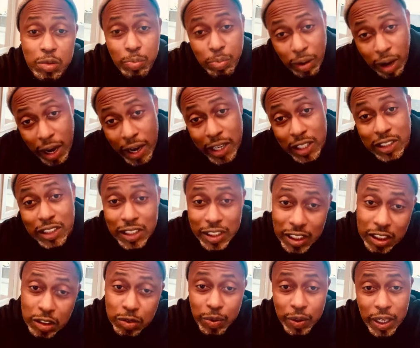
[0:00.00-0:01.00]
prior to
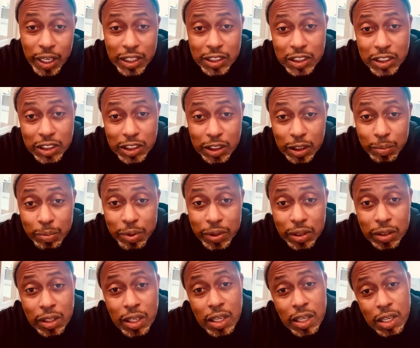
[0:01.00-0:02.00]
this relationship.
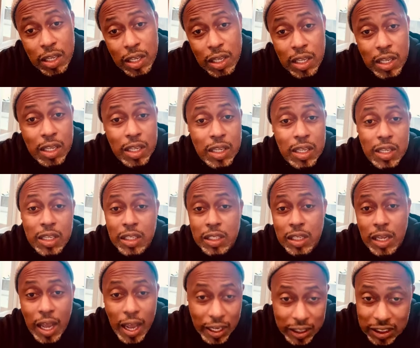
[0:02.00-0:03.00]
And
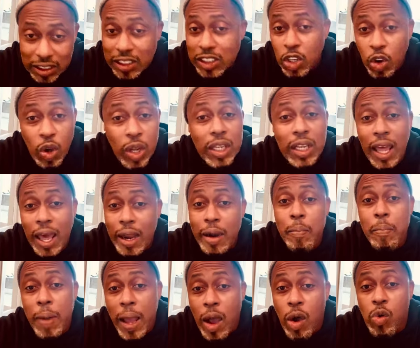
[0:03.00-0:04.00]
I just know a lot
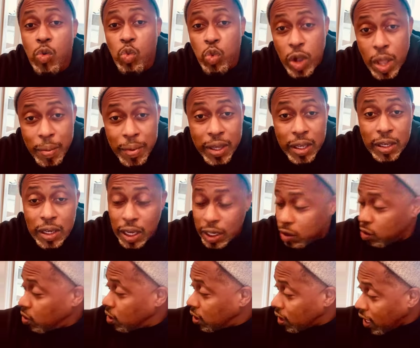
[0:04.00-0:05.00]
about women. I
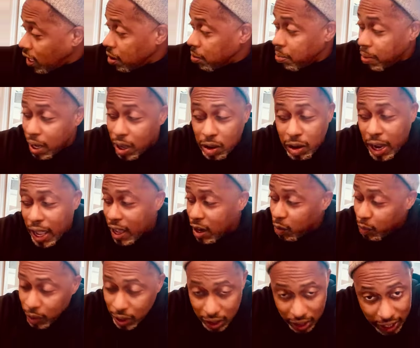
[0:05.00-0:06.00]
know a lot about how to
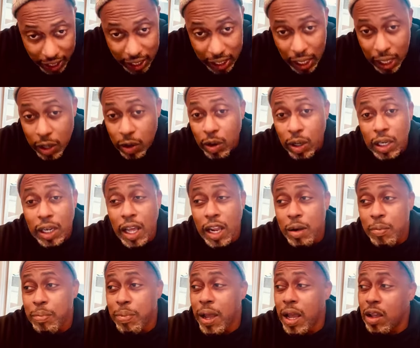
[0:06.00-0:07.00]
relate. I know a lot
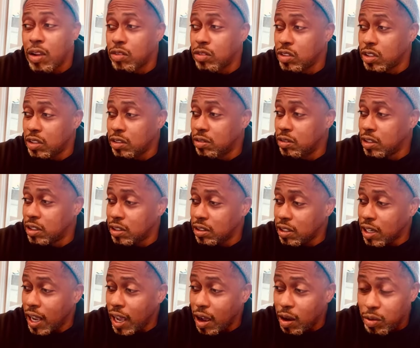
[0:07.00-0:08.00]
about
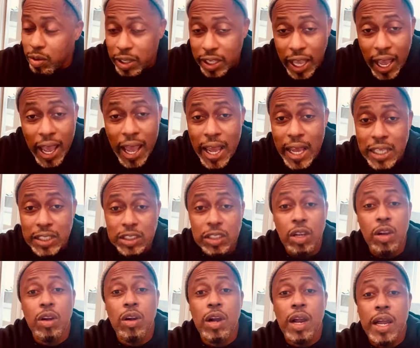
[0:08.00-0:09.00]
how guys
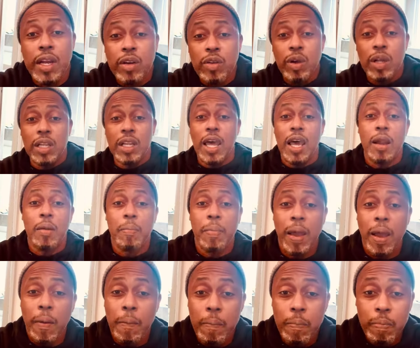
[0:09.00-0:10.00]
are. I know a lot
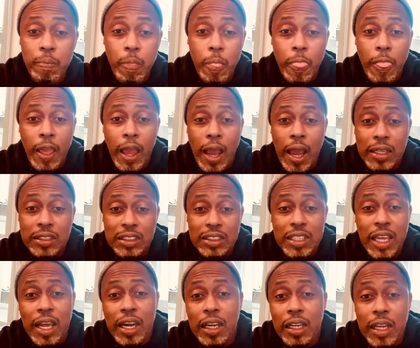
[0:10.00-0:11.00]
about, I just
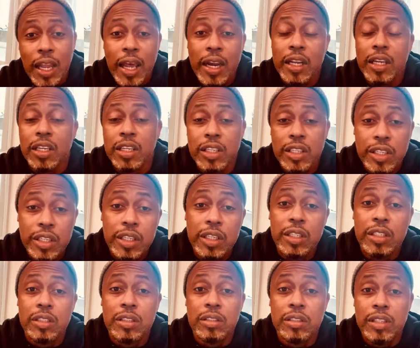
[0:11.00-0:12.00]
got a lot of
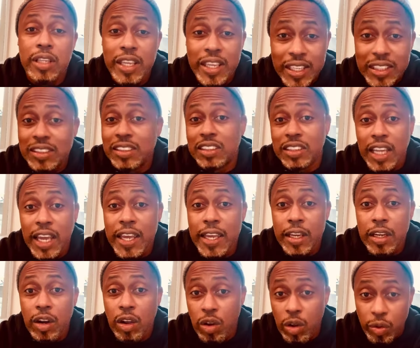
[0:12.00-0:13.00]
good insight
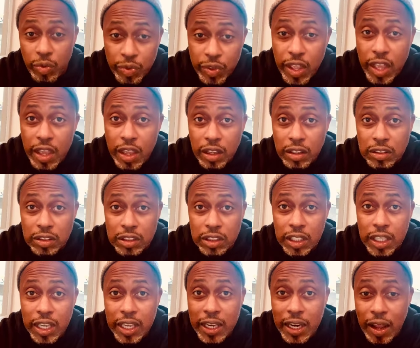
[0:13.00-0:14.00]
on things.
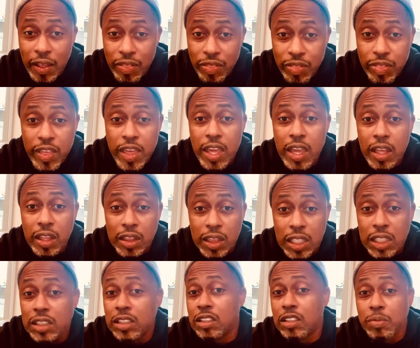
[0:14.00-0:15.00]
And I think
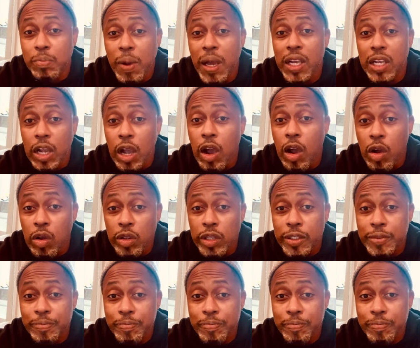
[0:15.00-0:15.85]
this is my calling.